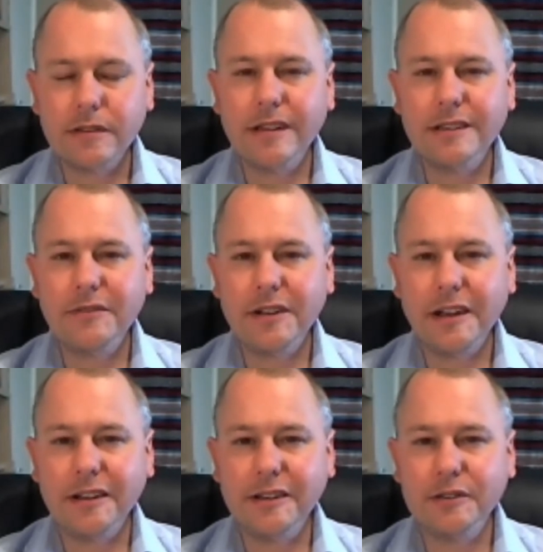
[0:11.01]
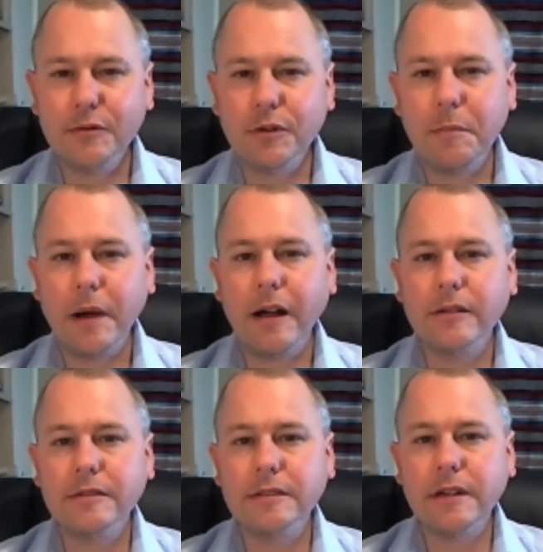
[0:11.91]
in this video going to talk
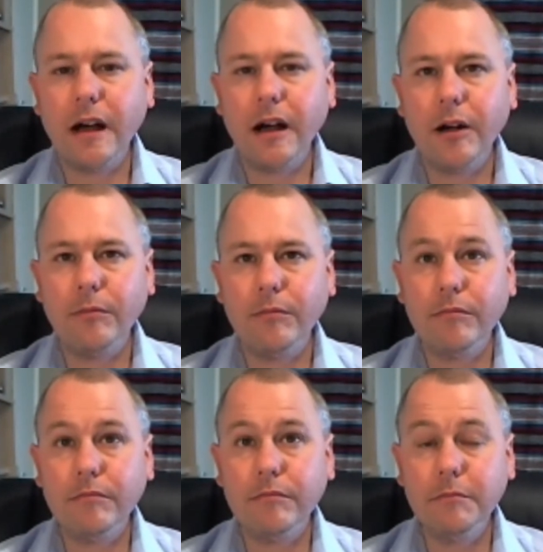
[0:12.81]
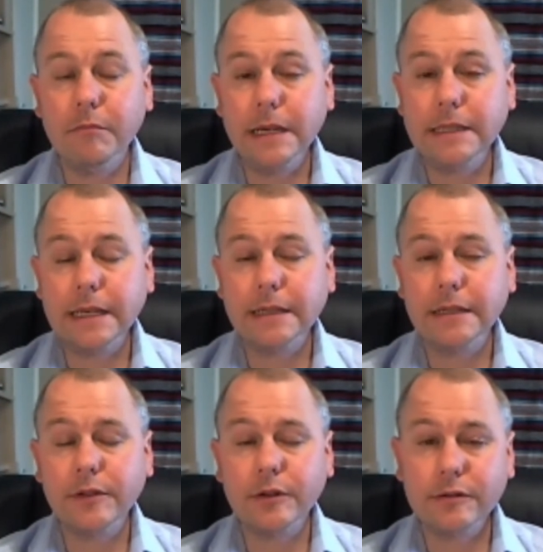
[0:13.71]
about meeting
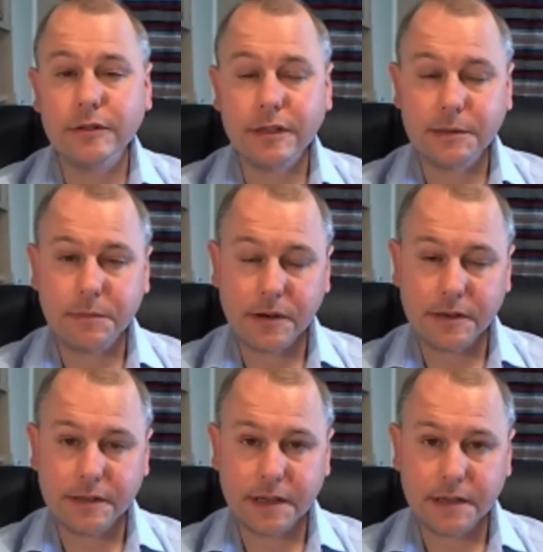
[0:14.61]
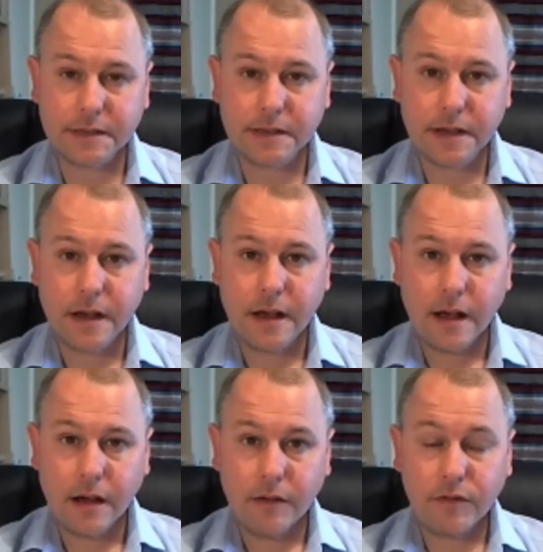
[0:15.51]
difficult experiences
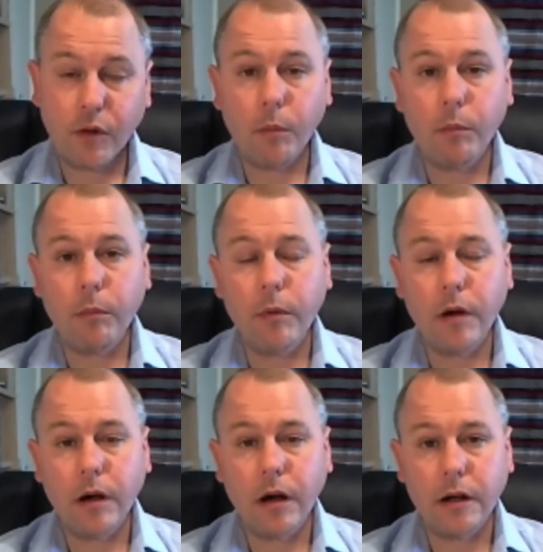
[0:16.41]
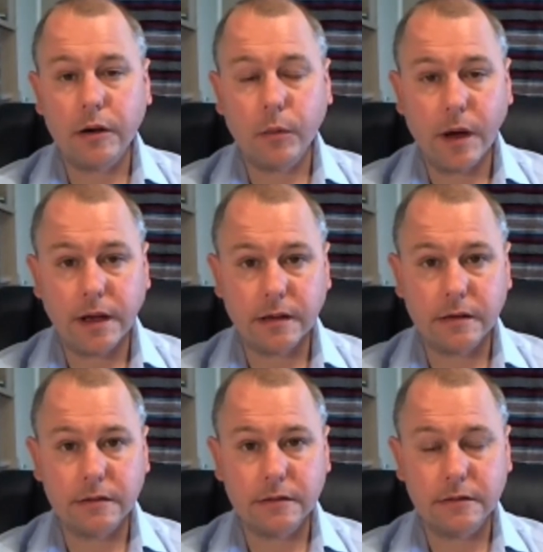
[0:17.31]
from an
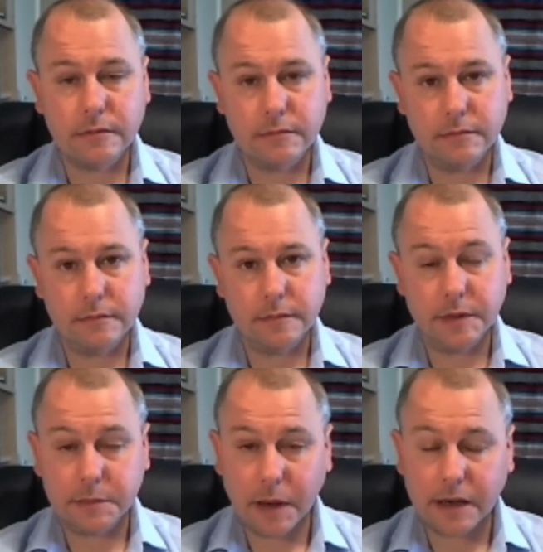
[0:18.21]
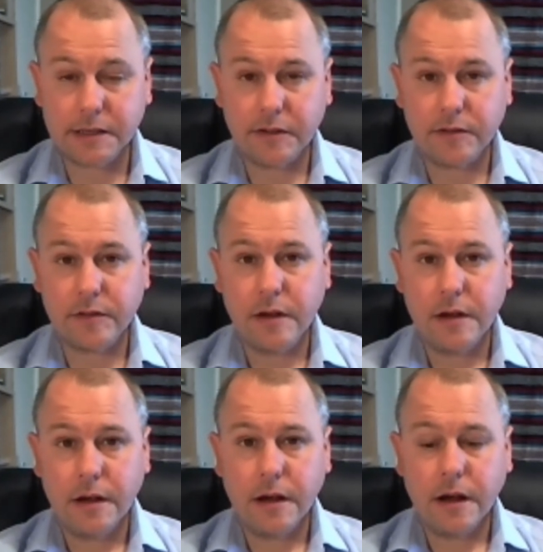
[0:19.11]
awakened perspective.
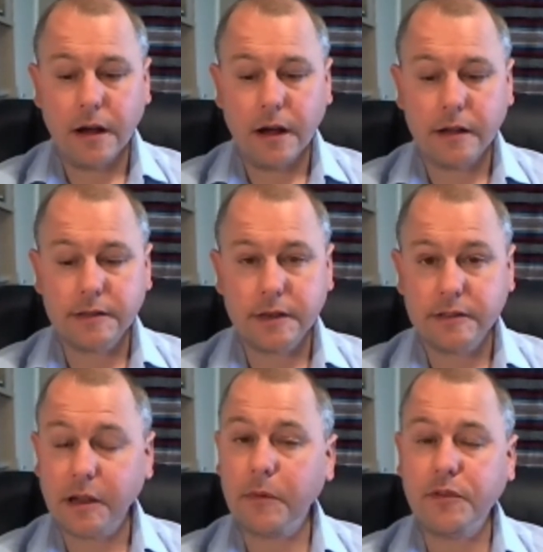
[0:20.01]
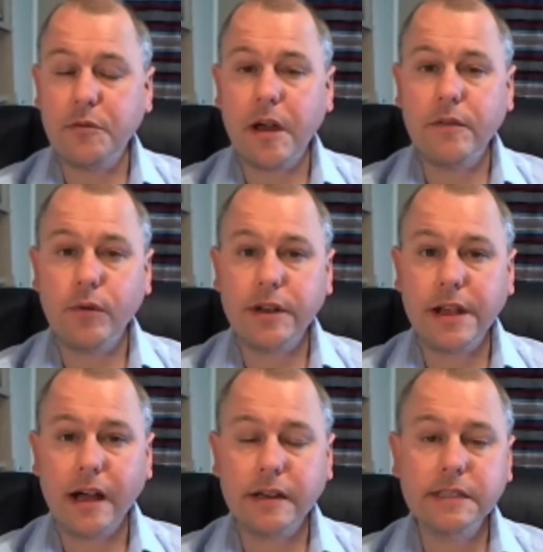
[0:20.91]
And so some of you may have already
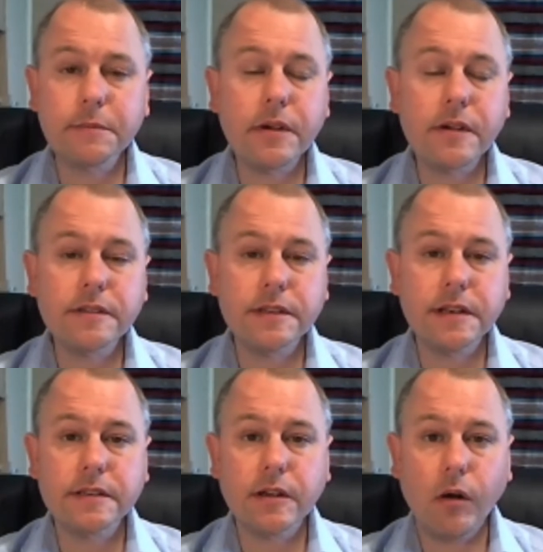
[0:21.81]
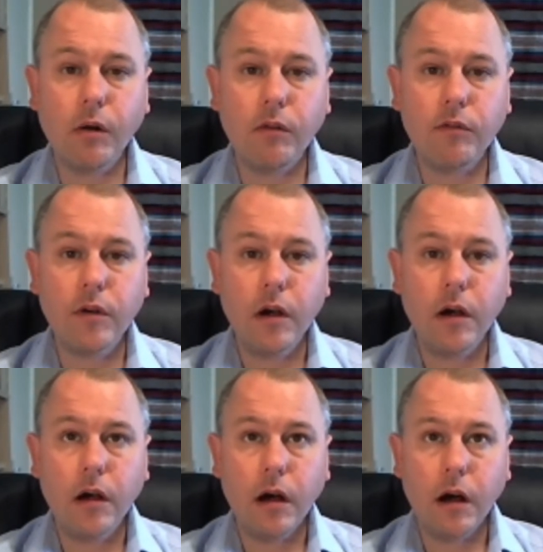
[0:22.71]
had experiences of
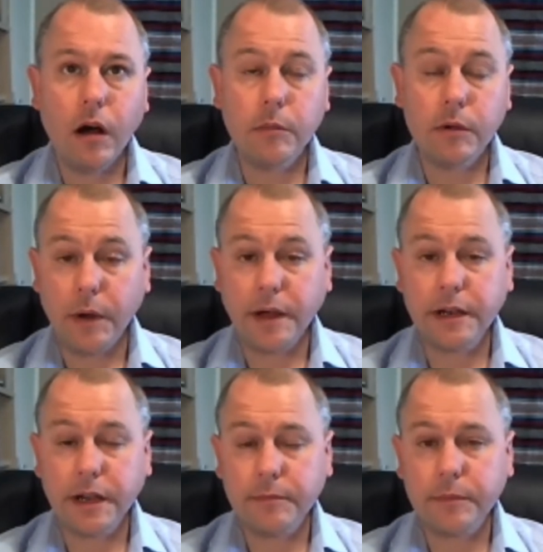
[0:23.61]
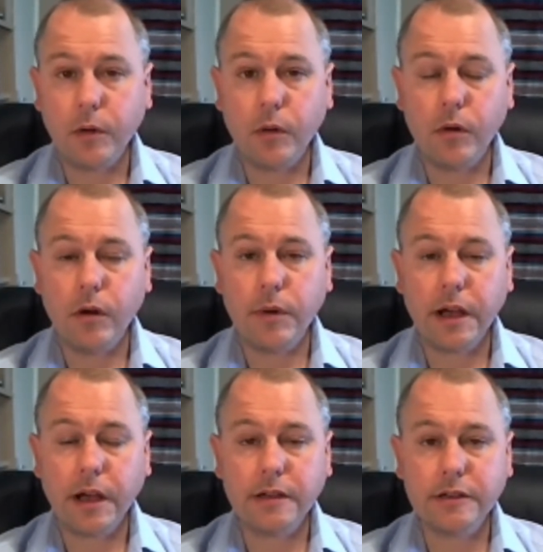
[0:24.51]
an awakening or a
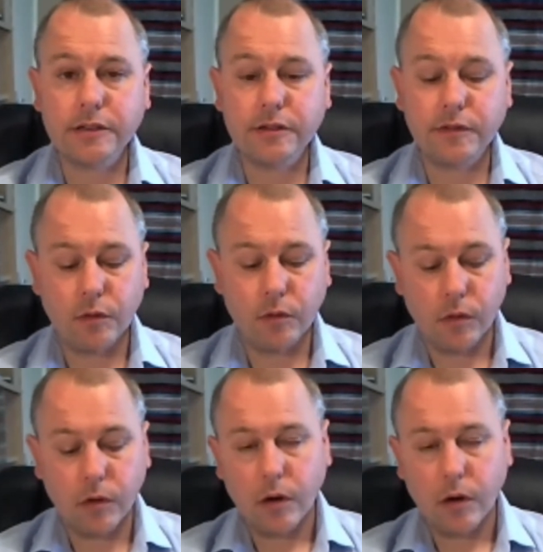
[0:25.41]
recognition of your